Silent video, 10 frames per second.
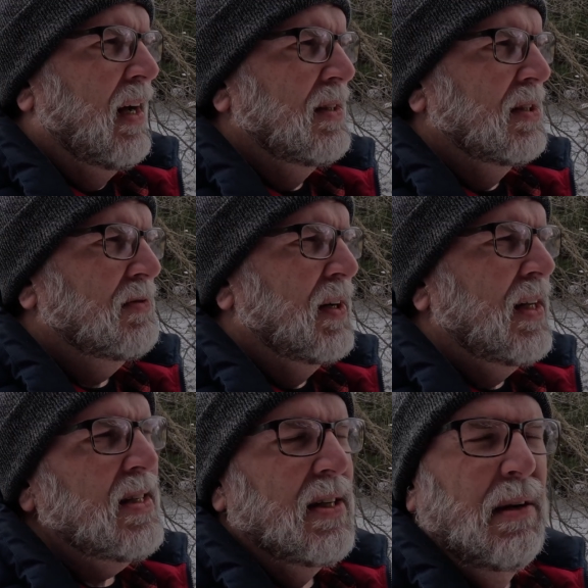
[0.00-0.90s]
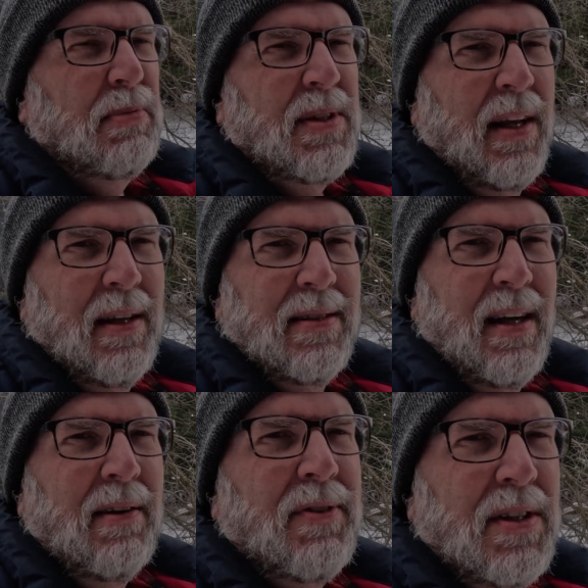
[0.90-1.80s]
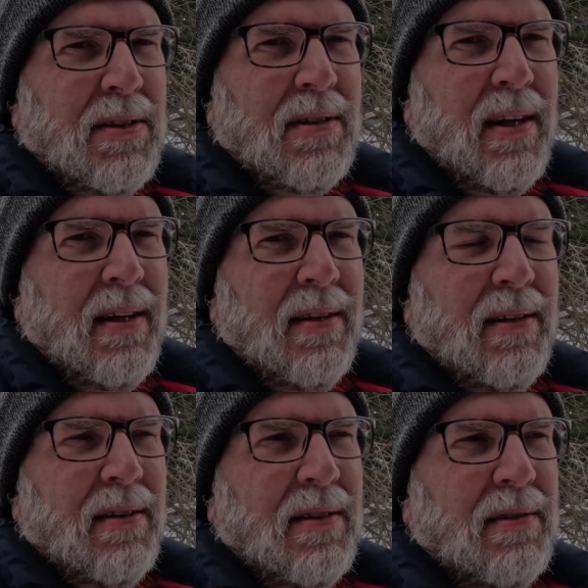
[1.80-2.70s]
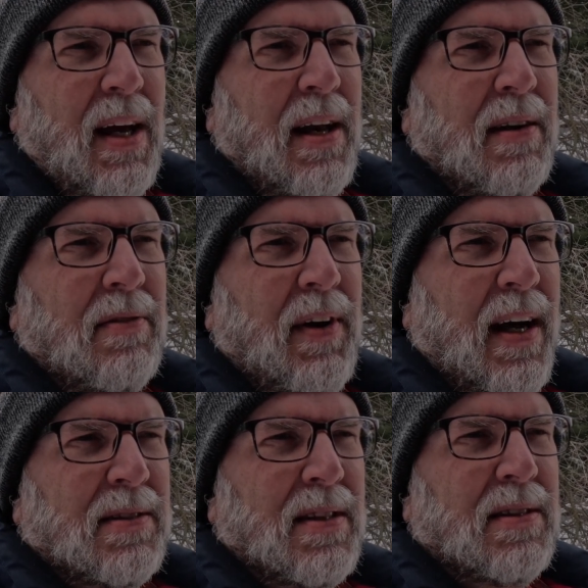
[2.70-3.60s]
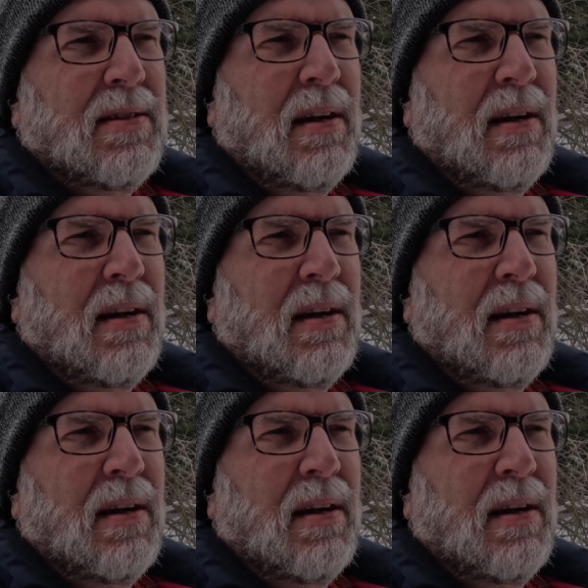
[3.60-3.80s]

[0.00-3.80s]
Just for any tips on the safest and fastest